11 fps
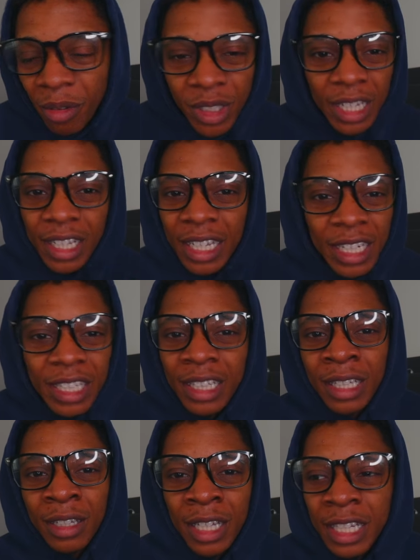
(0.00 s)
it was like
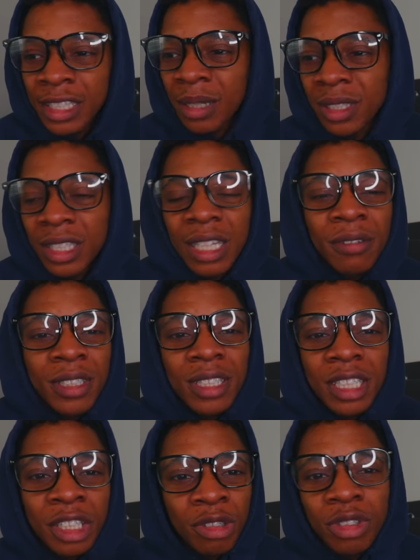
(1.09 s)
anything, any substance, it was
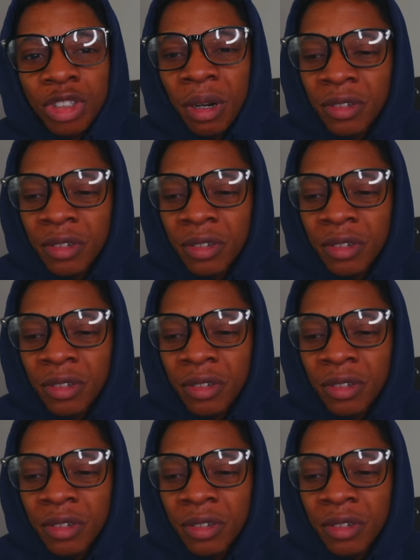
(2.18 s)
YouTube.